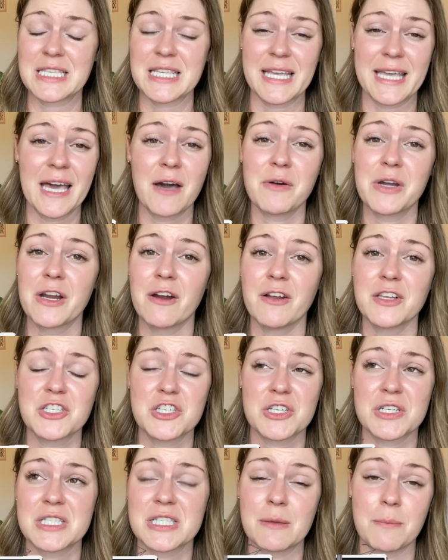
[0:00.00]
Like out here, it's
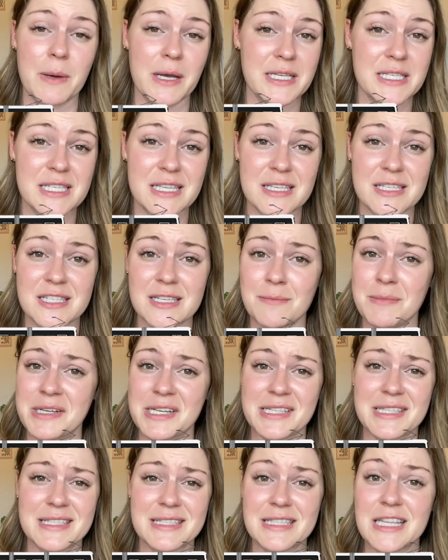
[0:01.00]
just the bus system, and
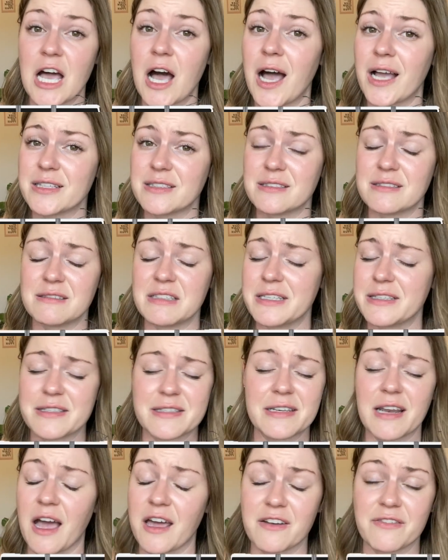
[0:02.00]
it's
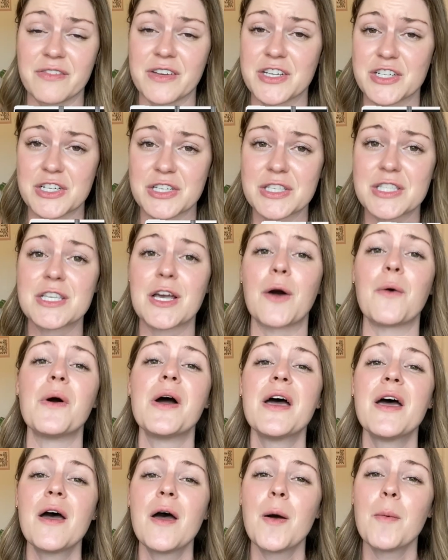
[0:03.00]
not efficient. So
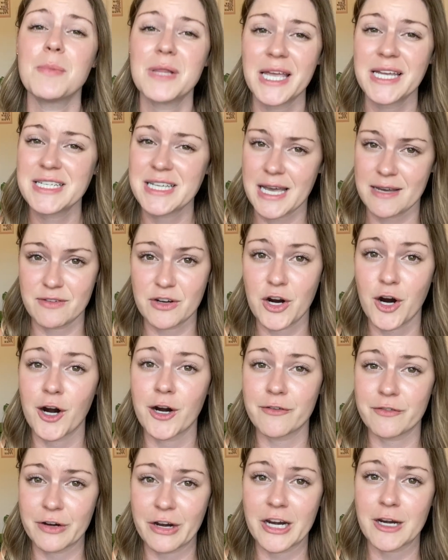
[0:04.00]
plan to have a car
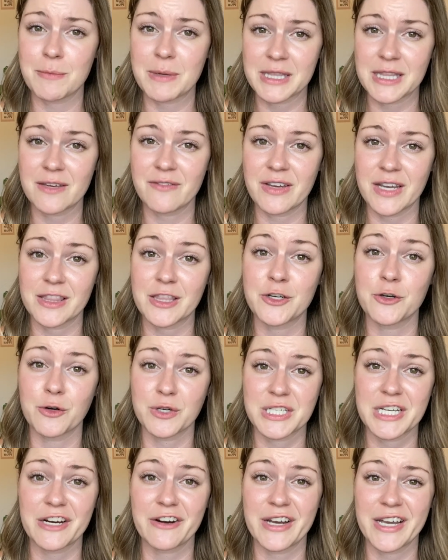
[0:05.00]
if you're going to be living in the
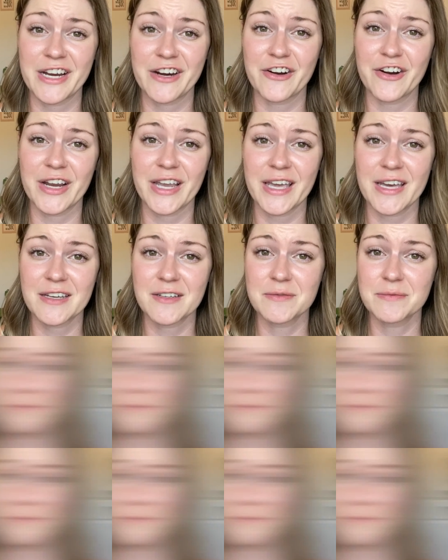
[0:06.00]
Norterra area.